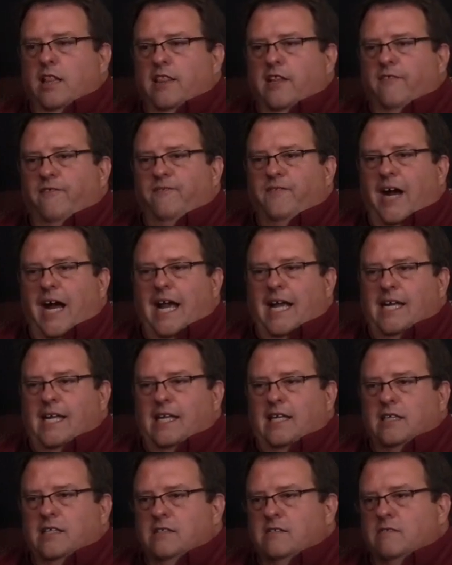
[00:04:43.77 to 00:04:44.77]
The
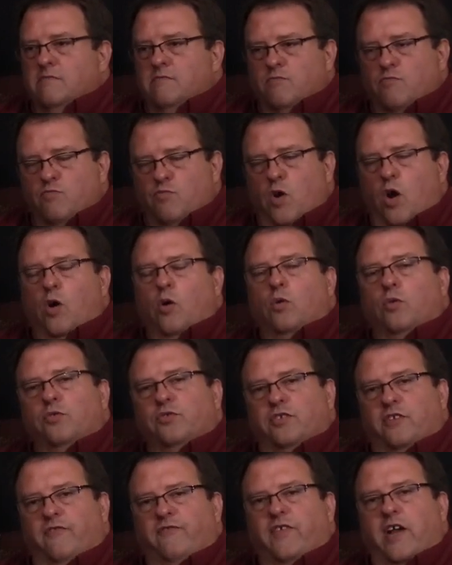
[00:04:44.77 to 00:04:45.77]
fighting
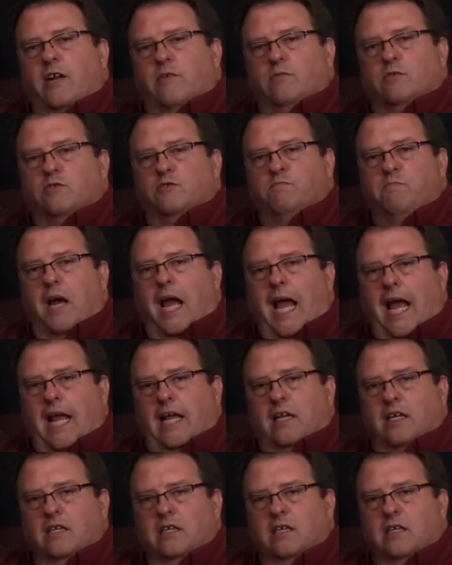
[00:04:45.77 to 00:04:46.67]
rolls the Federals back.